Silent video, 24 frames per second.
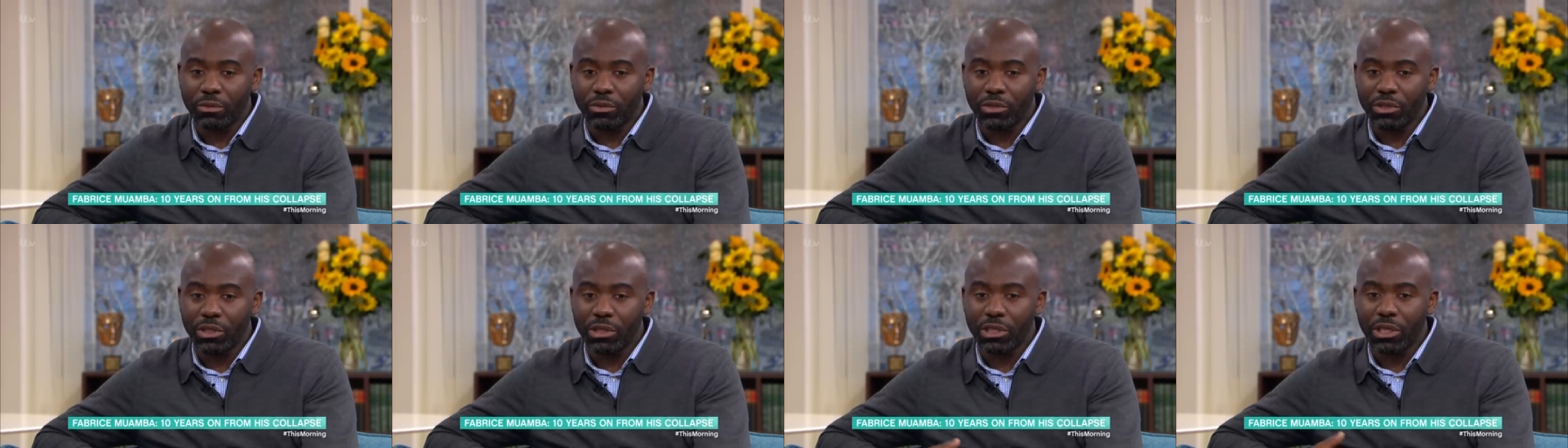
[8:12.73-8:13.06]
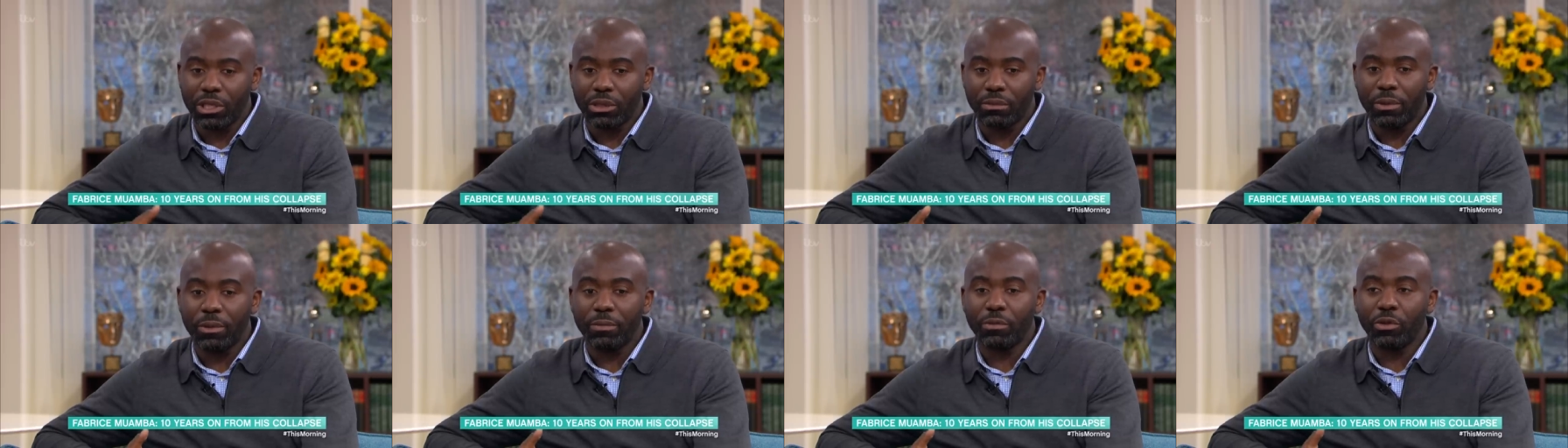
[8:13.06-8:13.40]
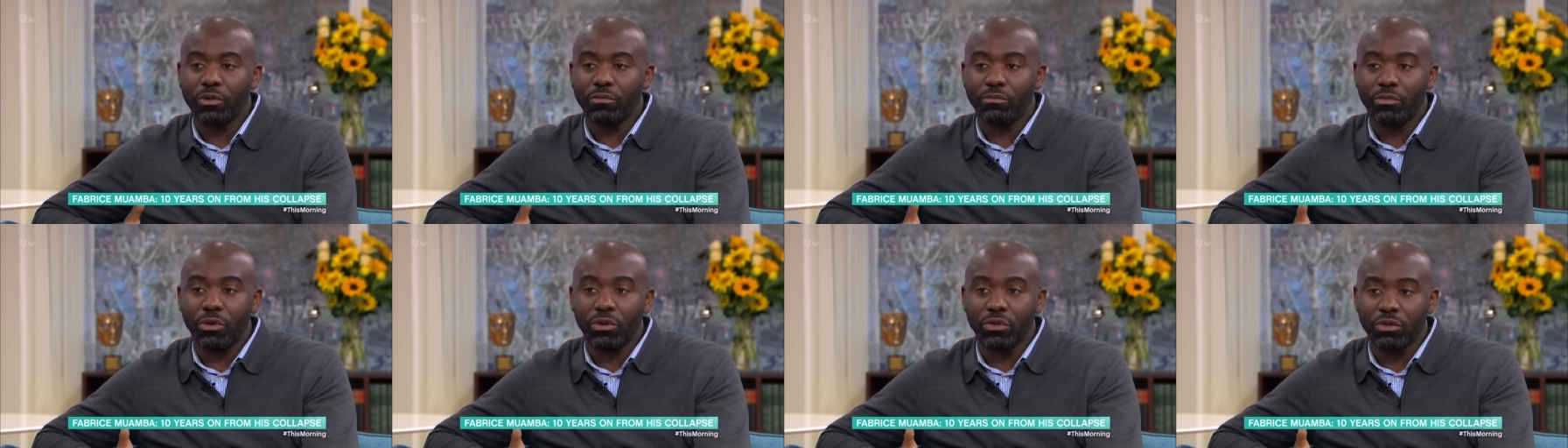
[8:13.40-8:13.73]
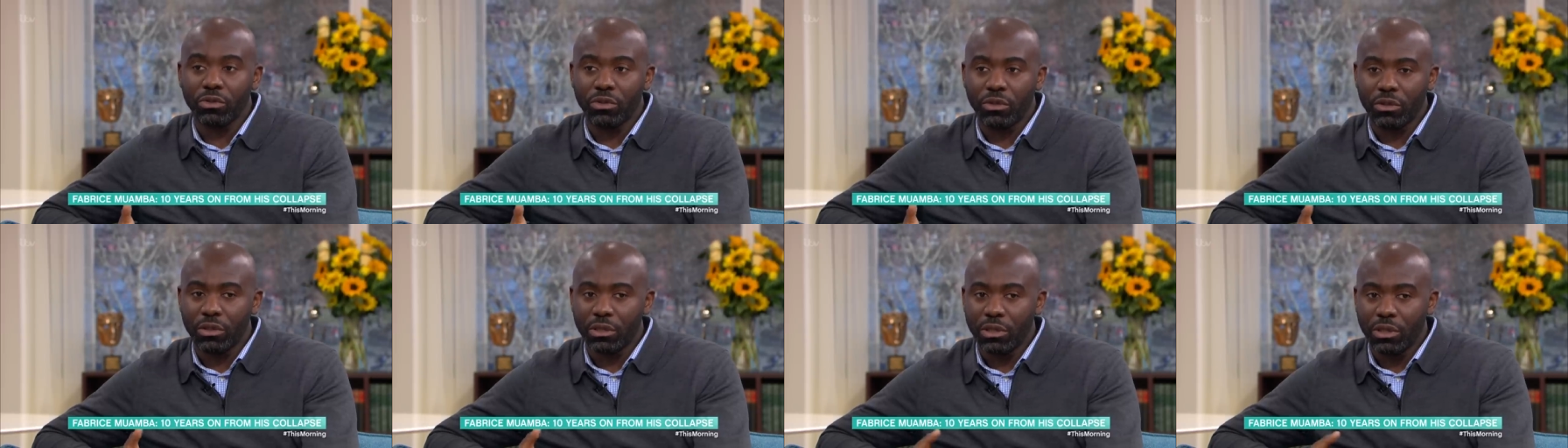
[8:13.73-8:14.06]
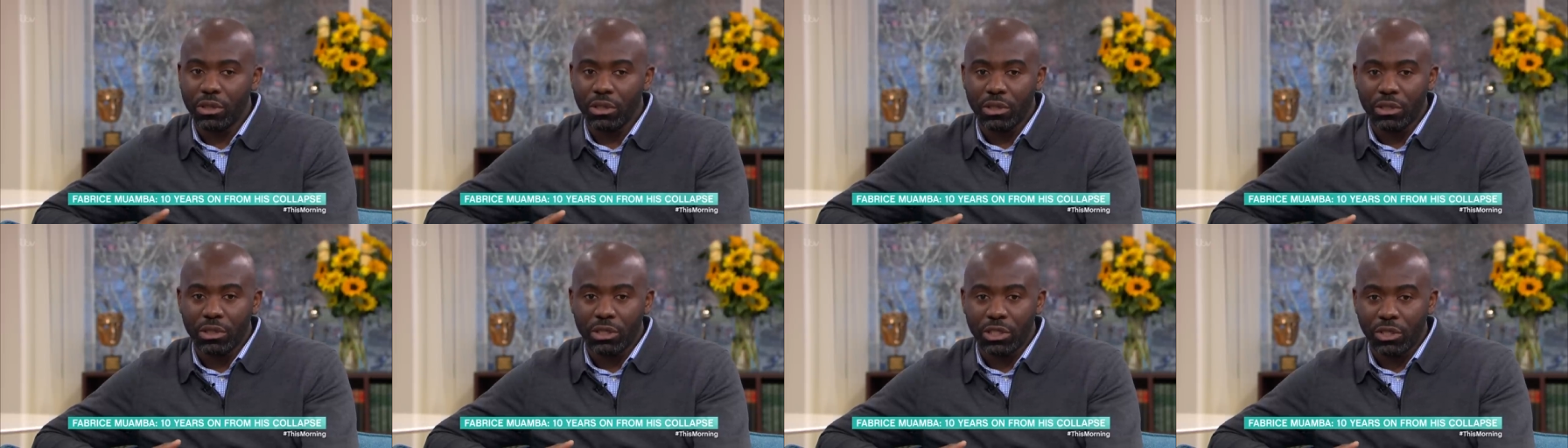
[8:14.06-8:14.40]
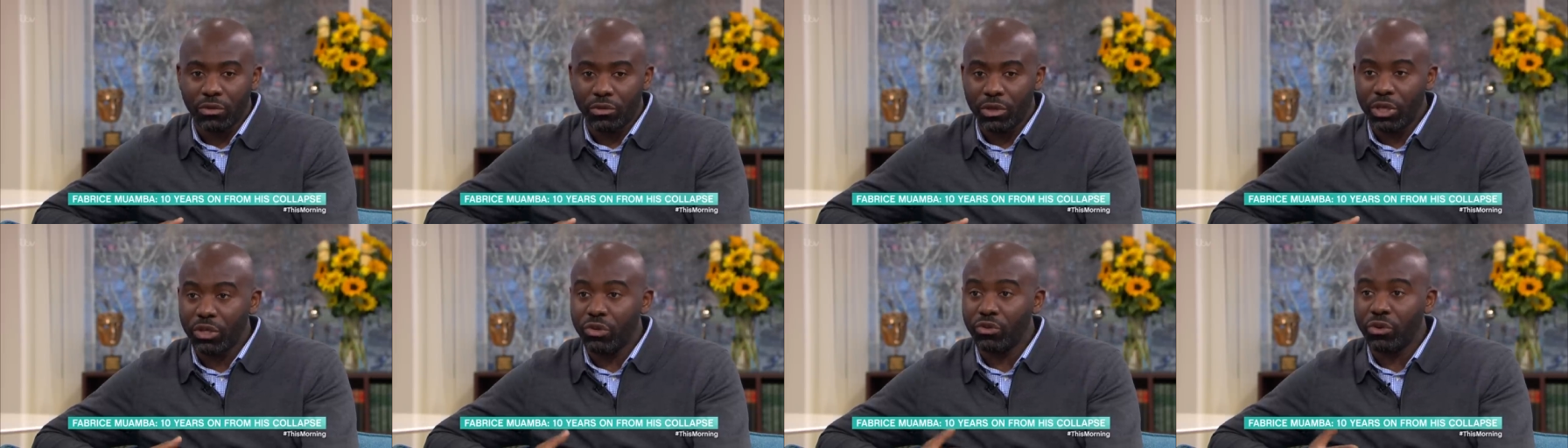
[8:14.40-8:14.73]
Because I said people of Bolton, they
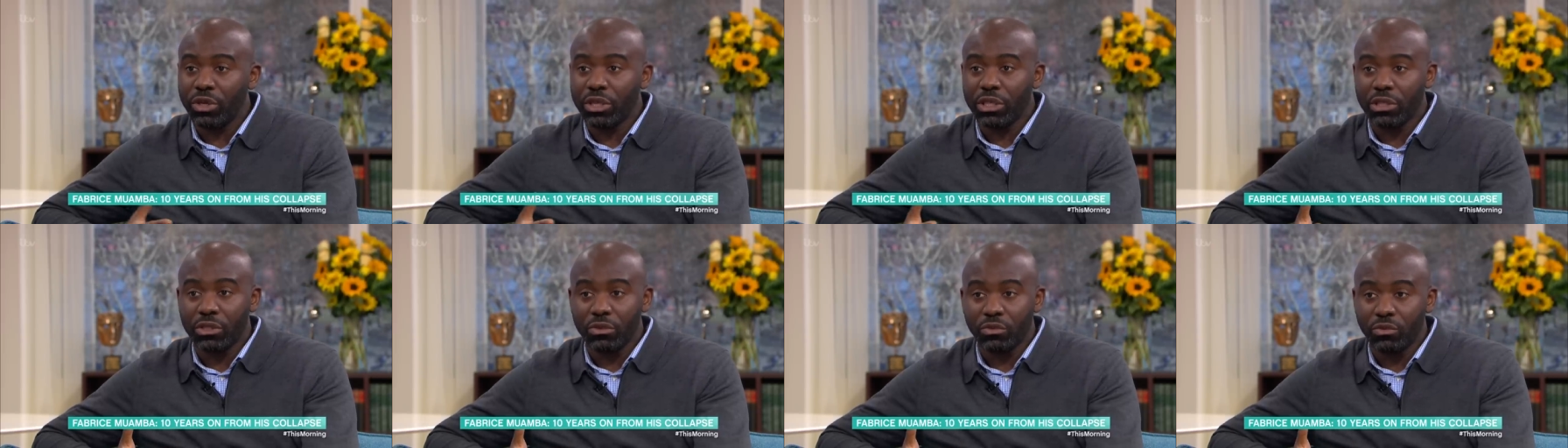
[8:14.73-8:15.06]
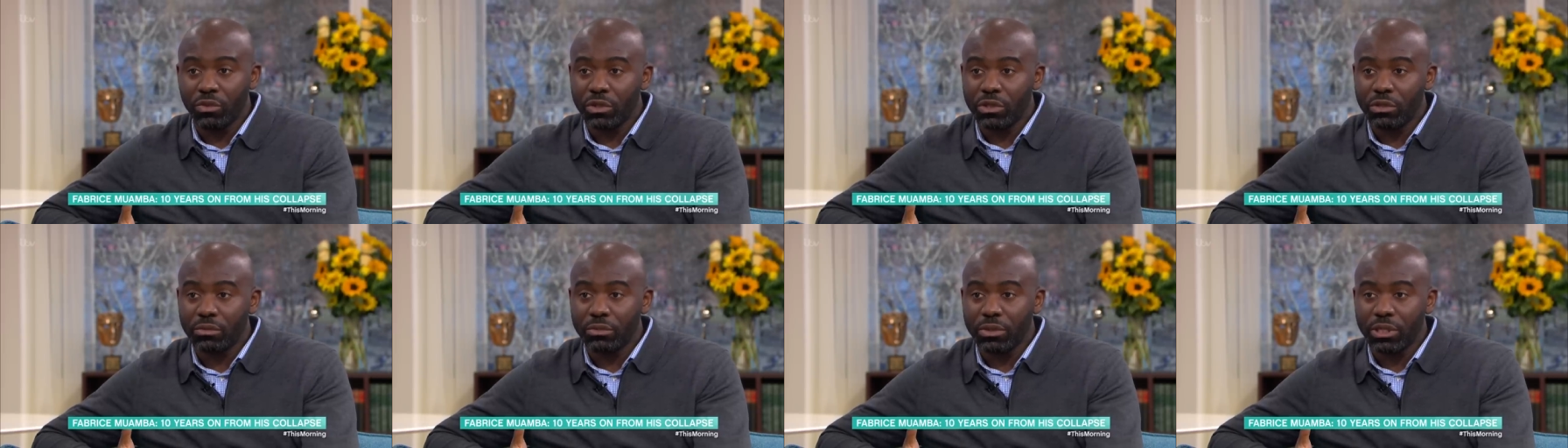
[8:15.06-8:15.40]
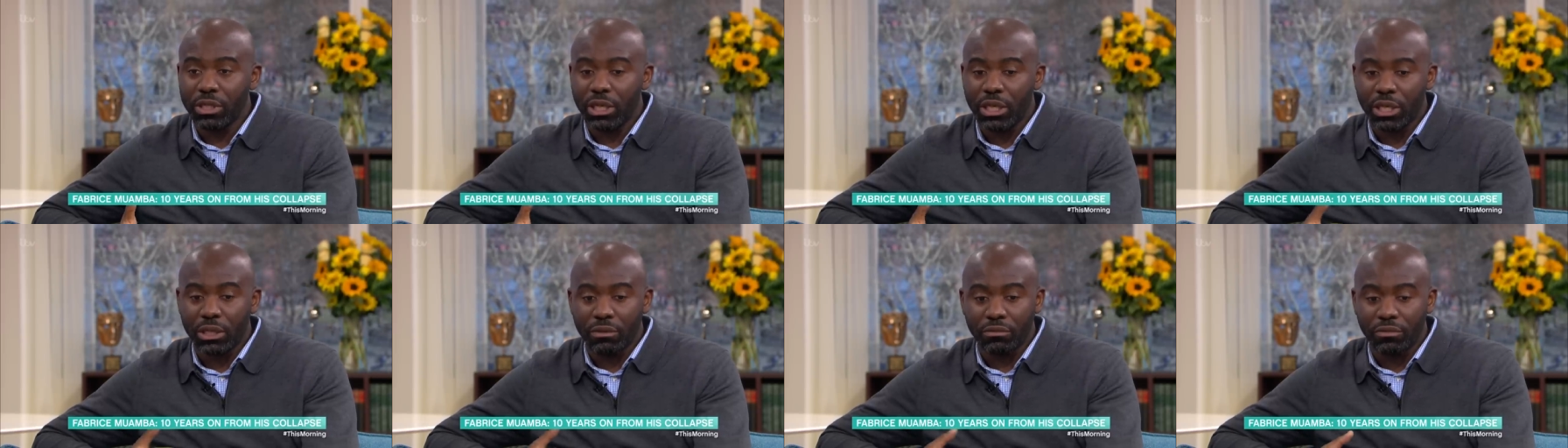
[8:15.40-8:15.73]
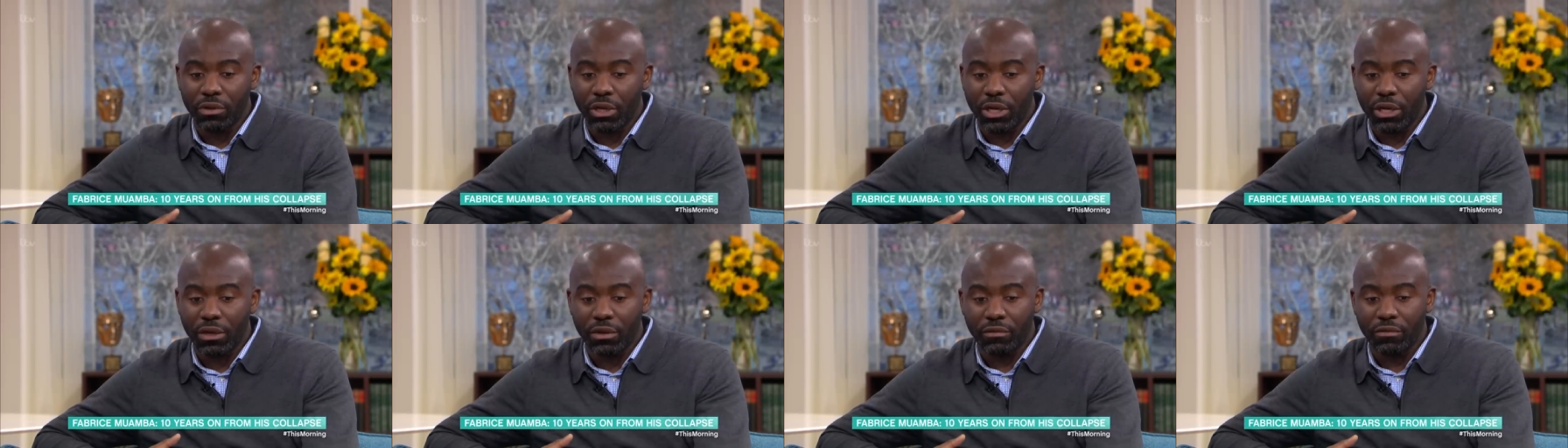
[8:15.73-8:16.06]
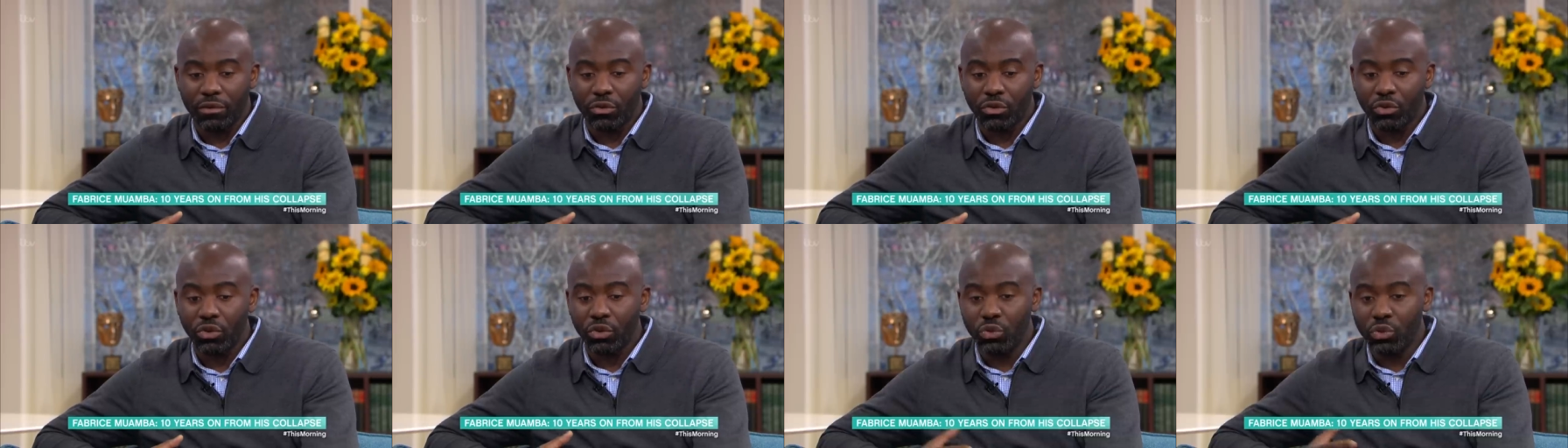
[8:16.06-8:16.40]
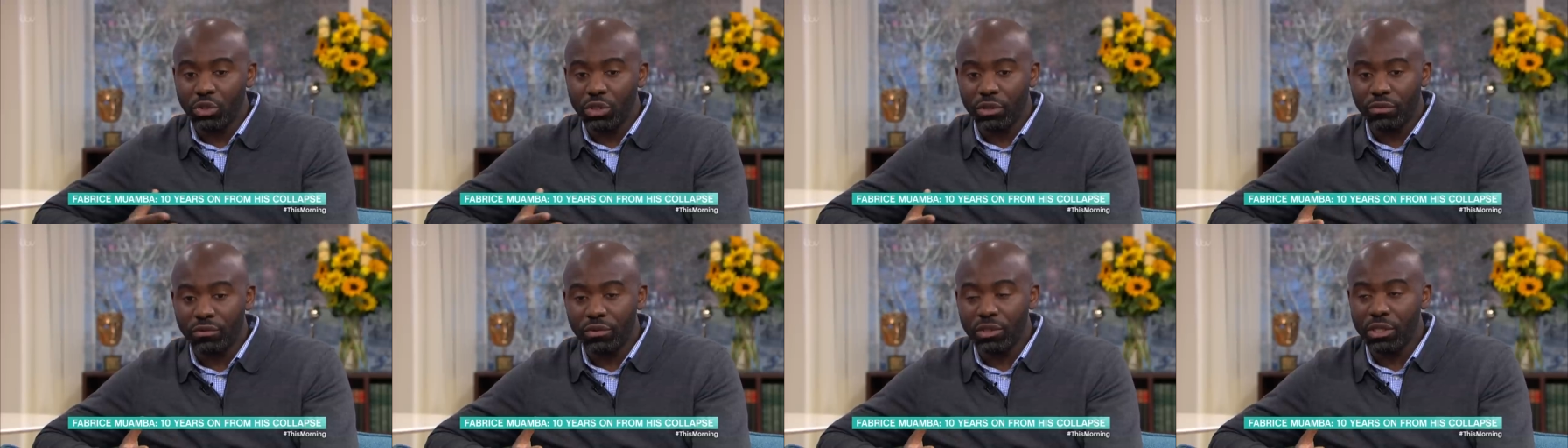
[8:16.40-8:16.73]
were great towards me, and I have a
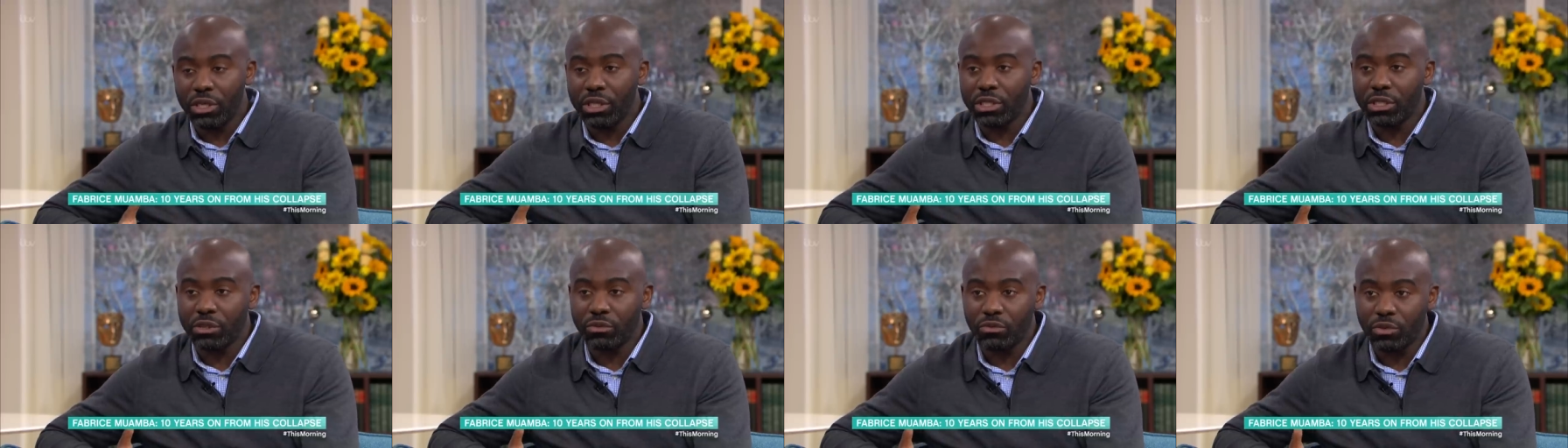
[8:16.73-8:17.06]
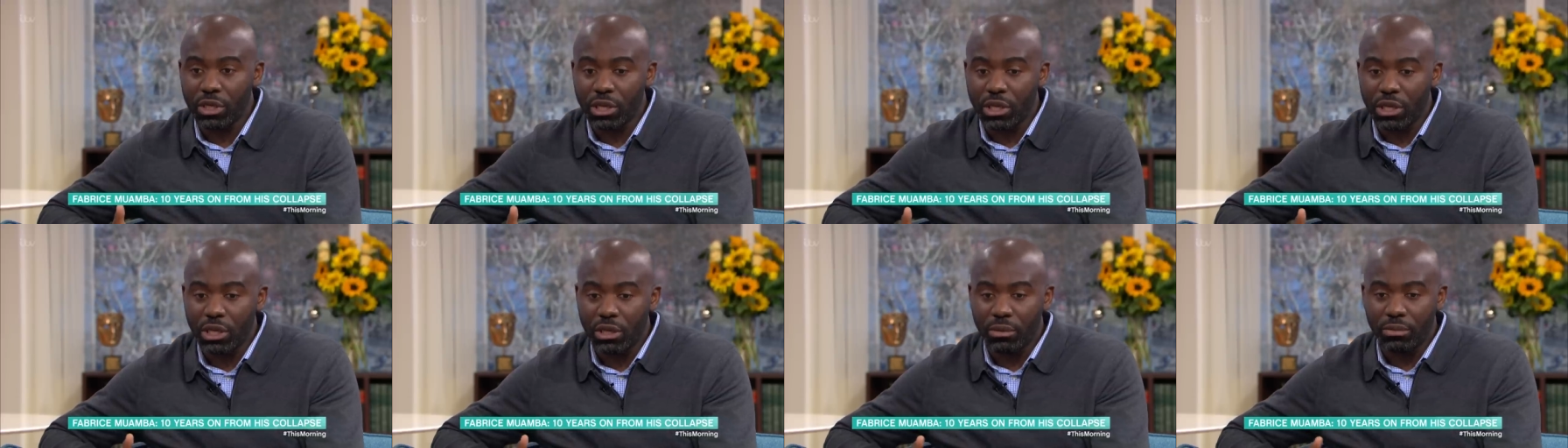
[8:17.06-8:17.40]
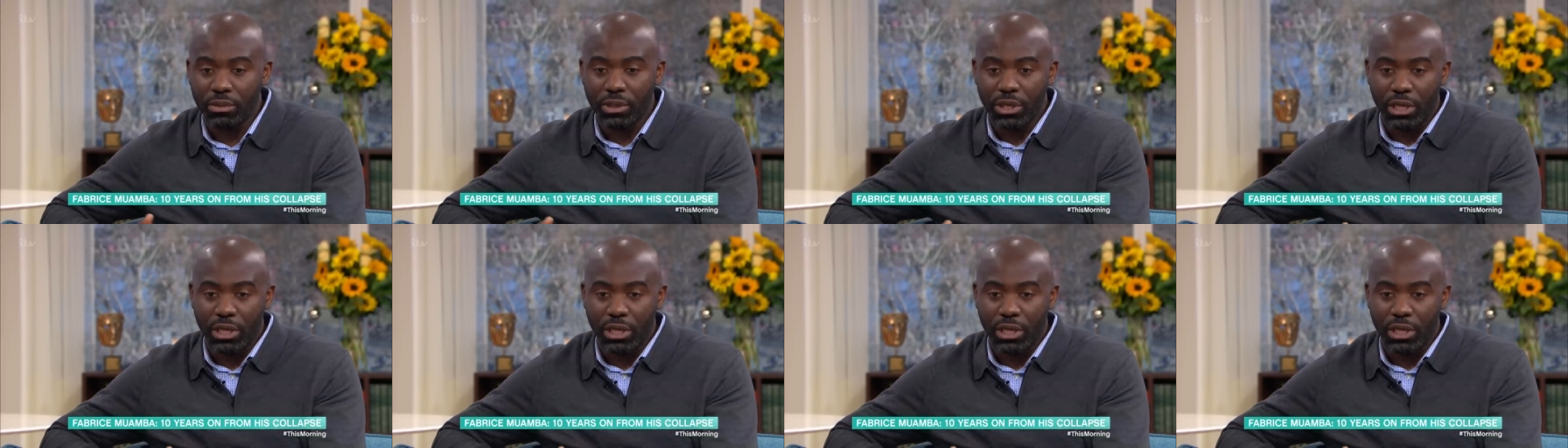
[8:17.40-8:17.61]
huge affiliation with the club.